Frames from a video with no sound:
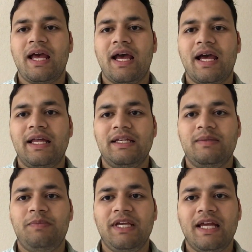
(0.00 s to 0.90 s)

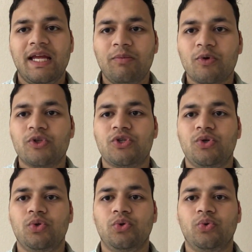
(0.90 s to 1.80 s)
and be able
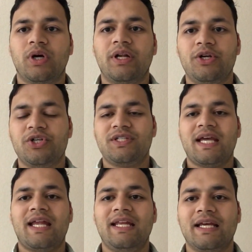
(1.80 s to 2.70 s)
to
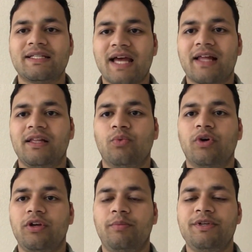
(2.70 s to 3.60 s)
understand exactly
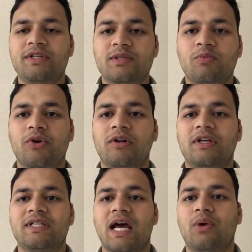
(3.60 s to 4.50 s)
what your business model
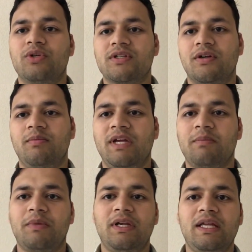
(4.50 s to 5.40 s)
is, how it's going to make
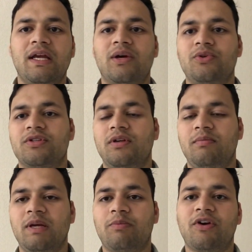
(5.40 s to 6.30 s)
money, how it's going to
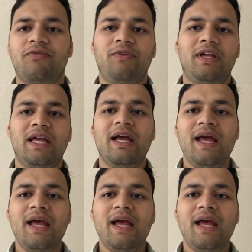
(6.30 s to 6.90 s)
make profit.